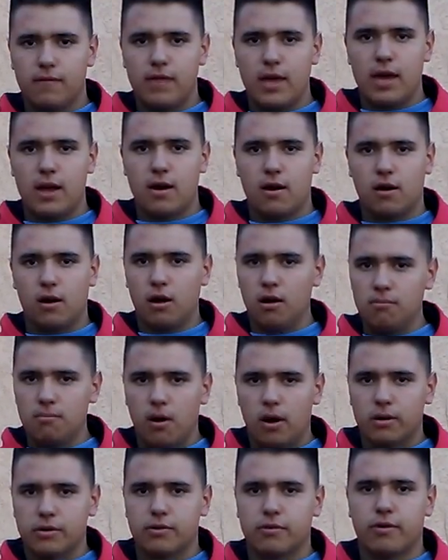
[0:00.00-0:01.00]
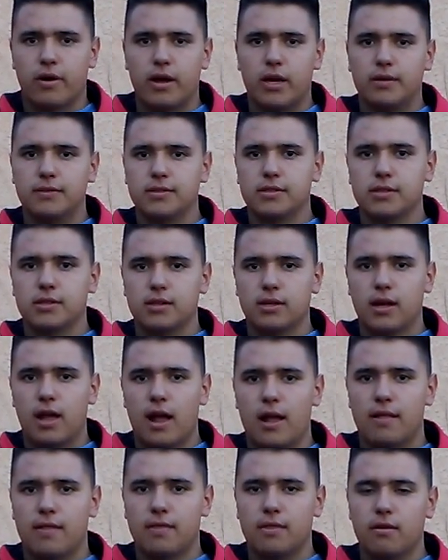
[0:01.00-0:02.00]
They are unmarked graves.
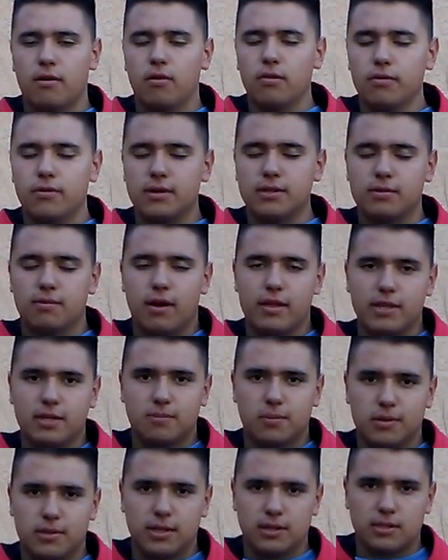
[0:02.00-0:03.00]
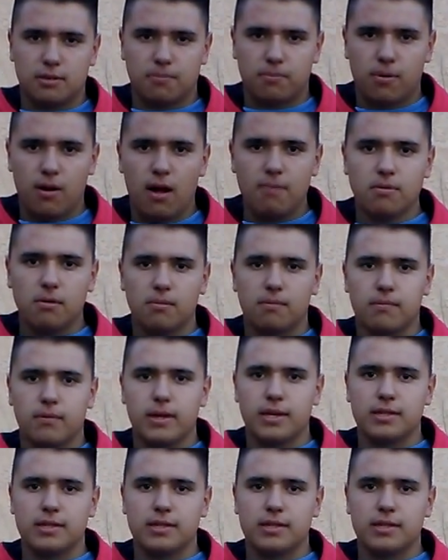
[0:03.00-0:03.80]
And the only reason why this presents a problem